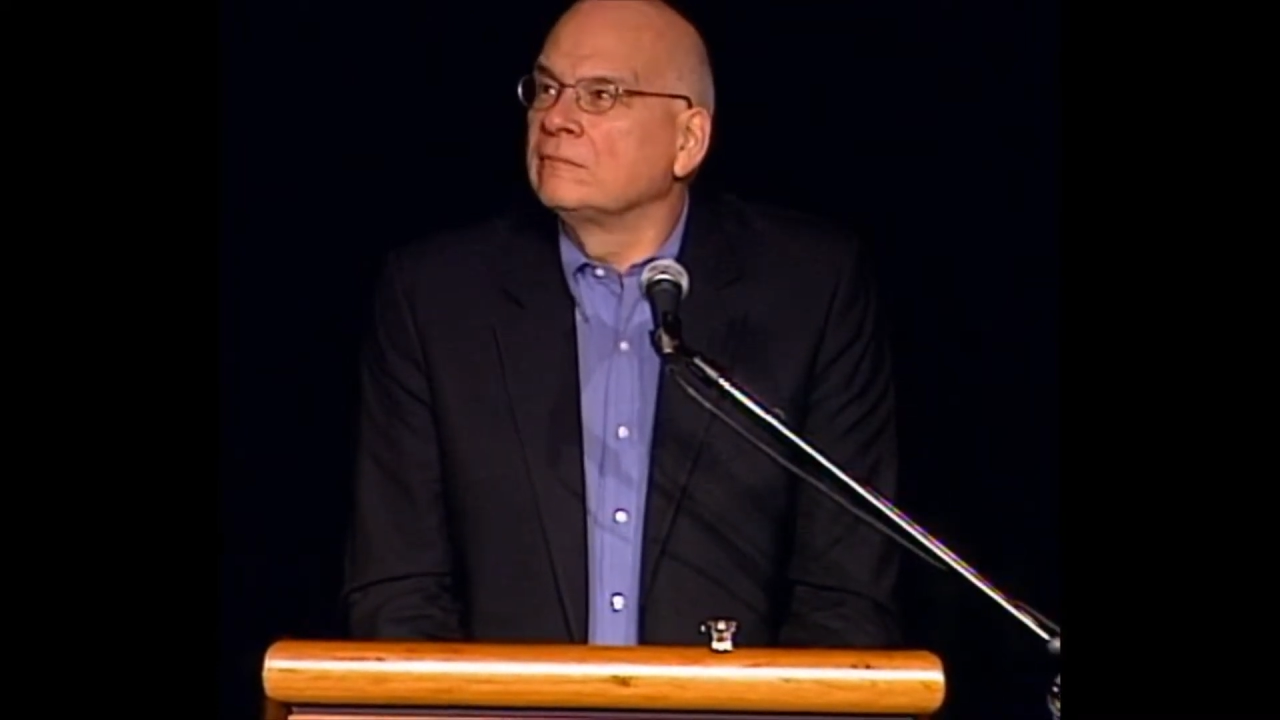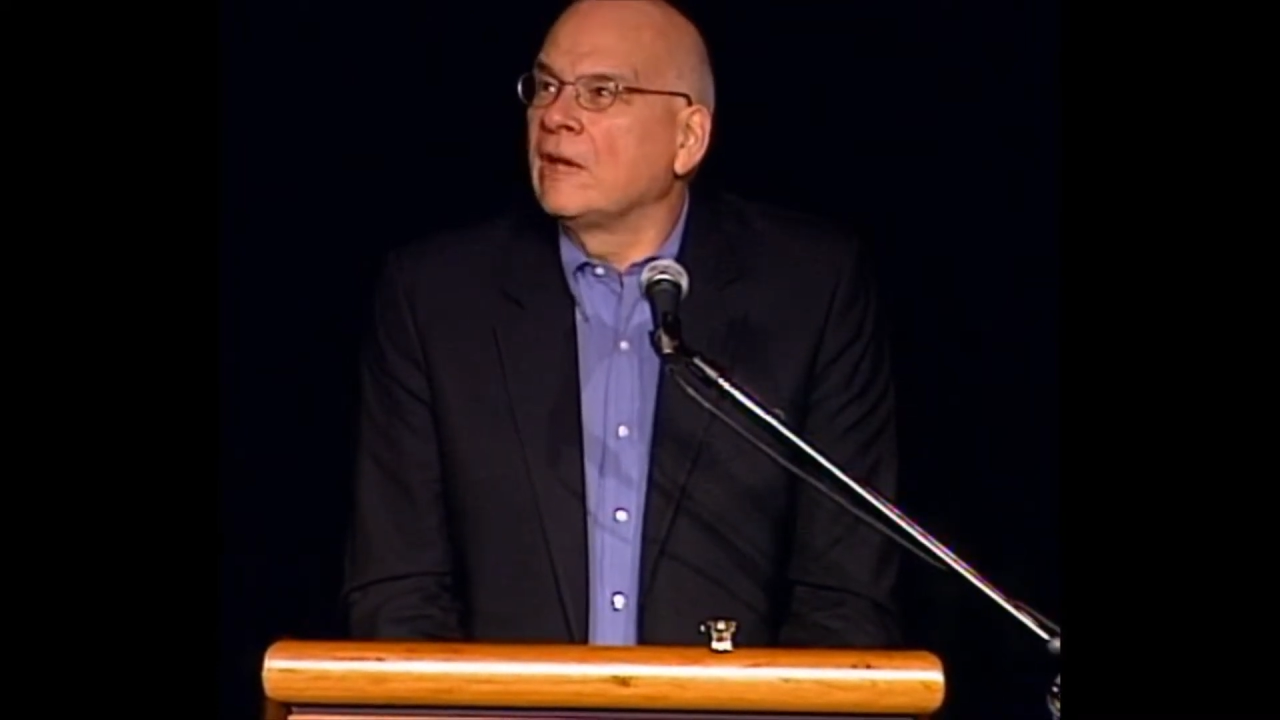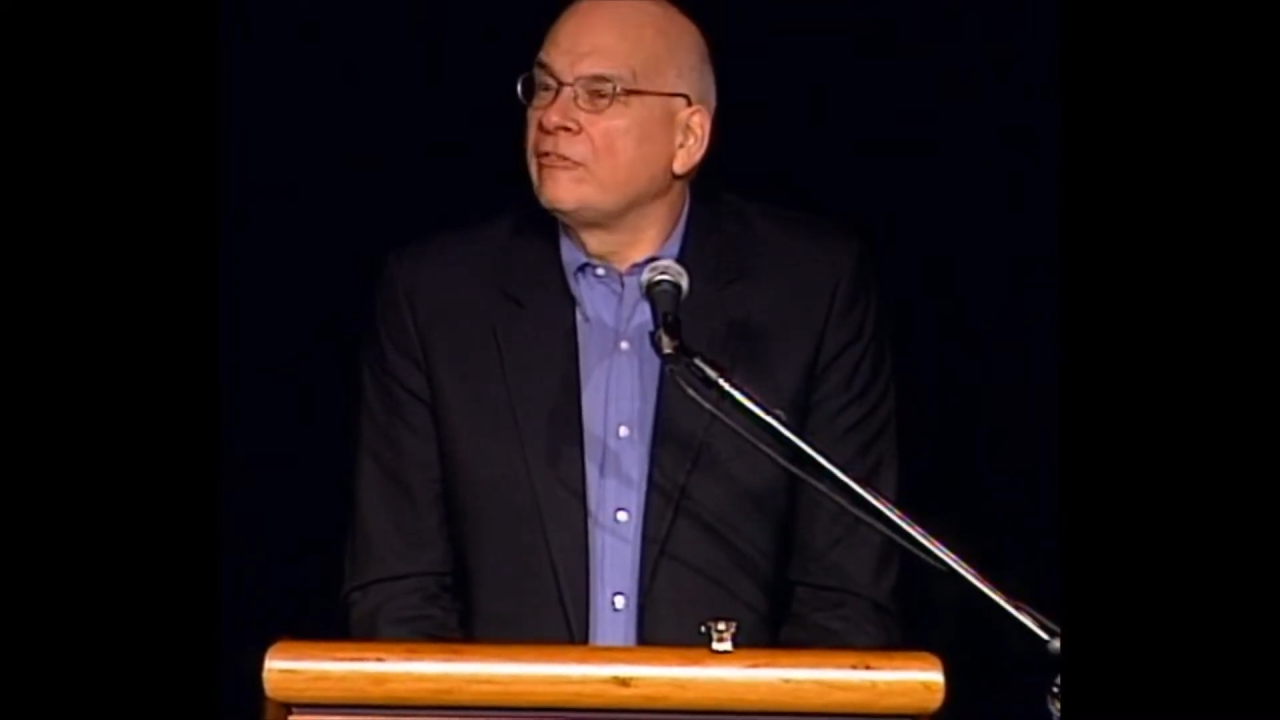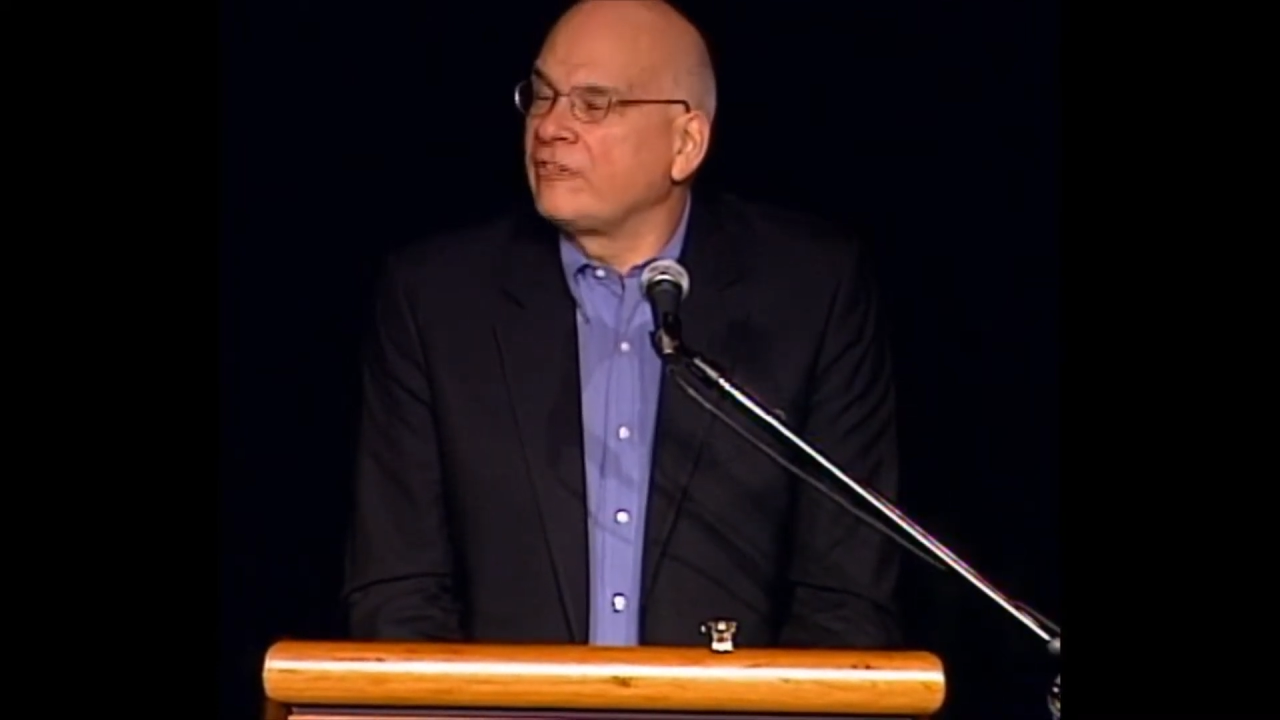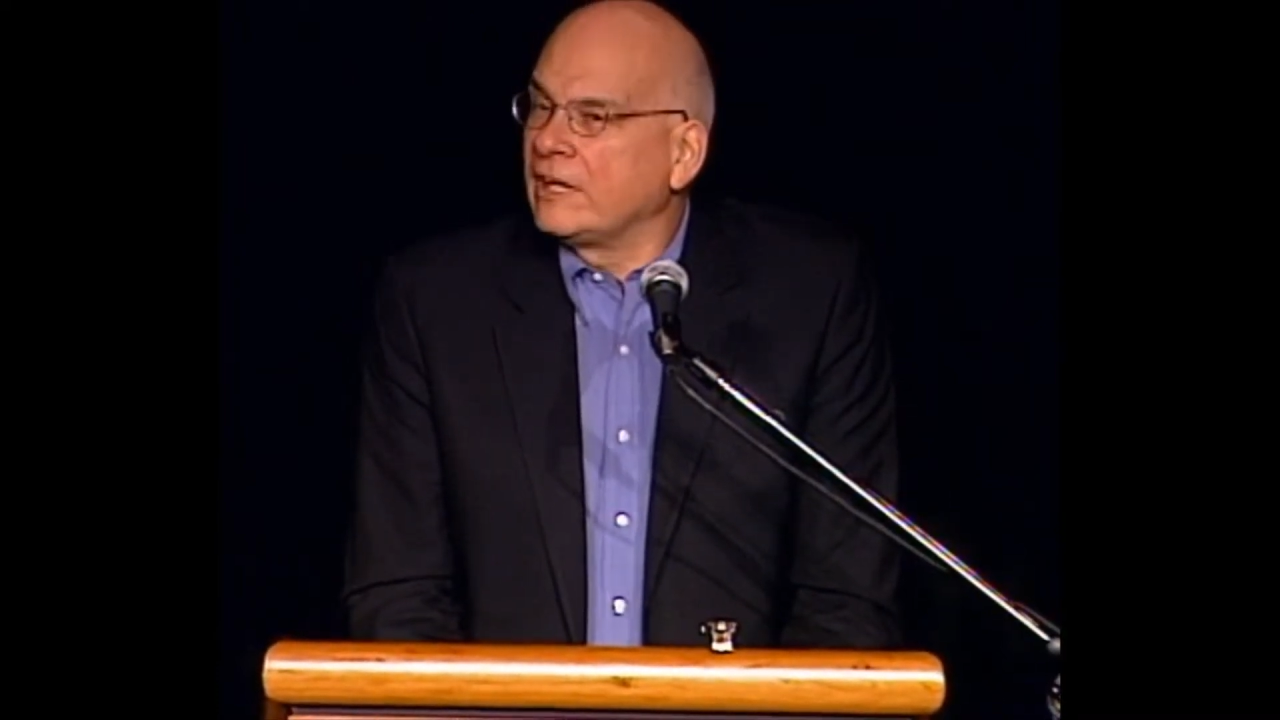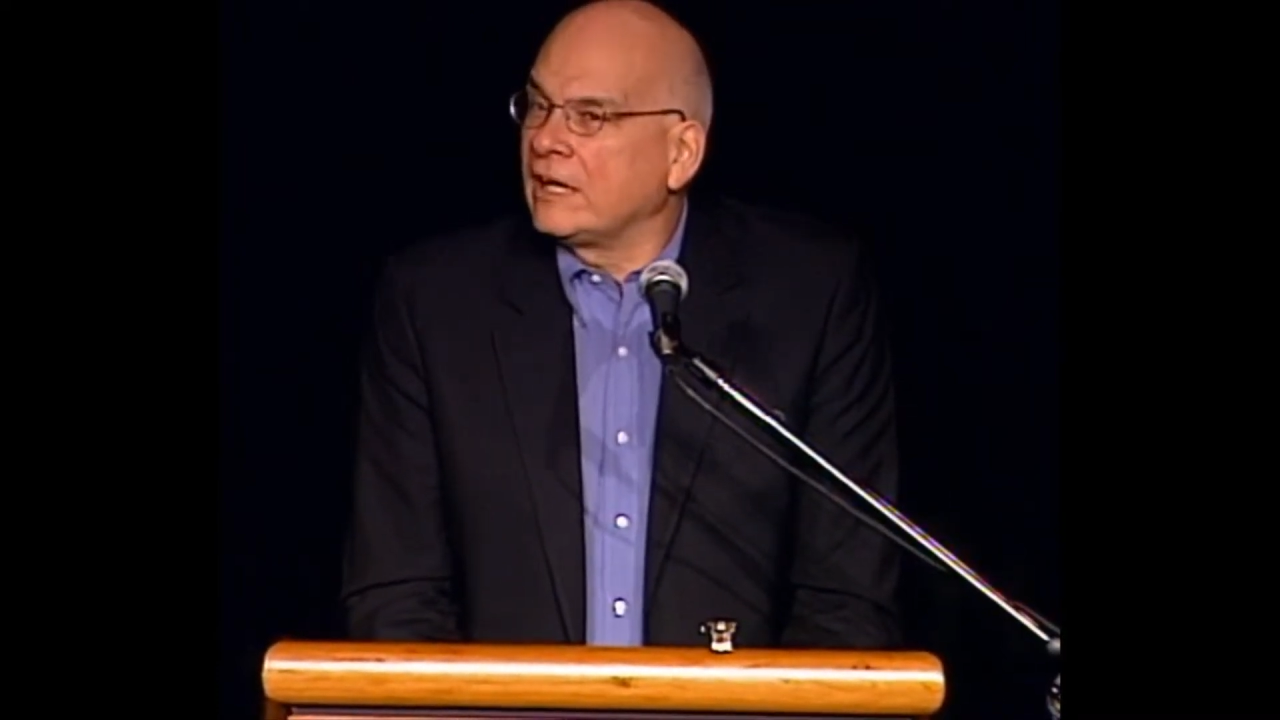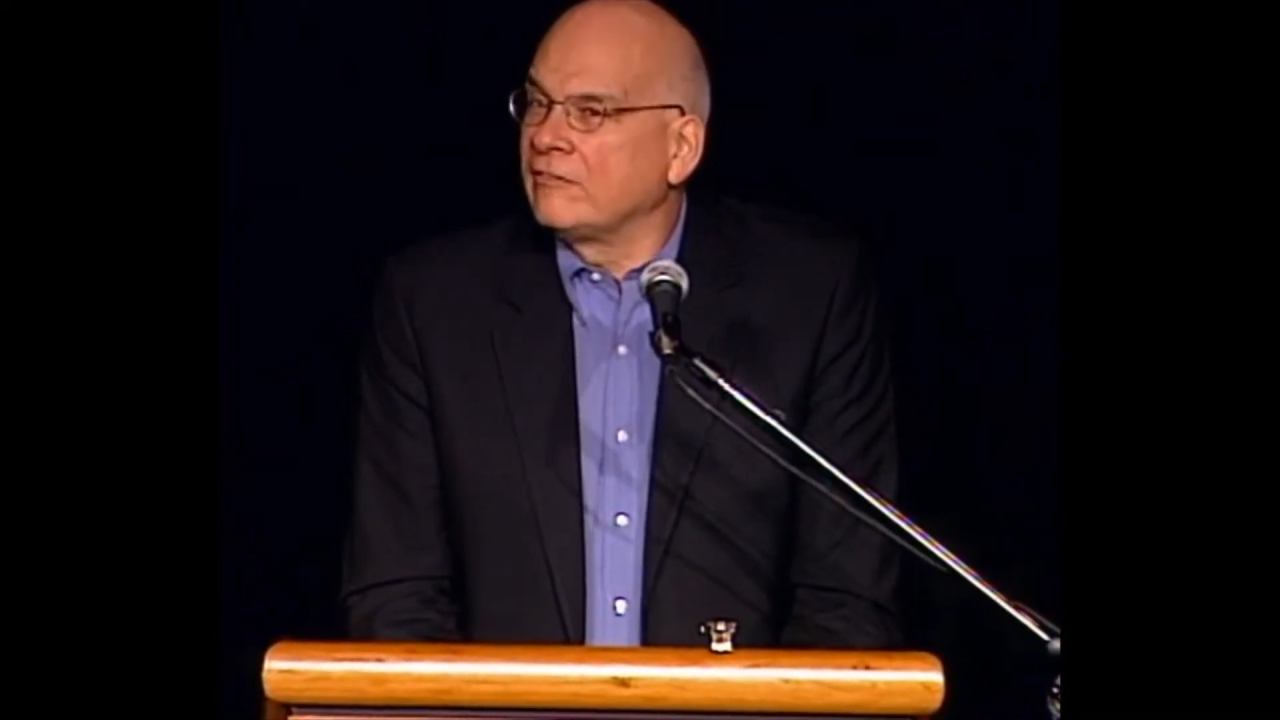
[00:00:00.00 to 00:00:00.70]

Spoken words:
a fight I've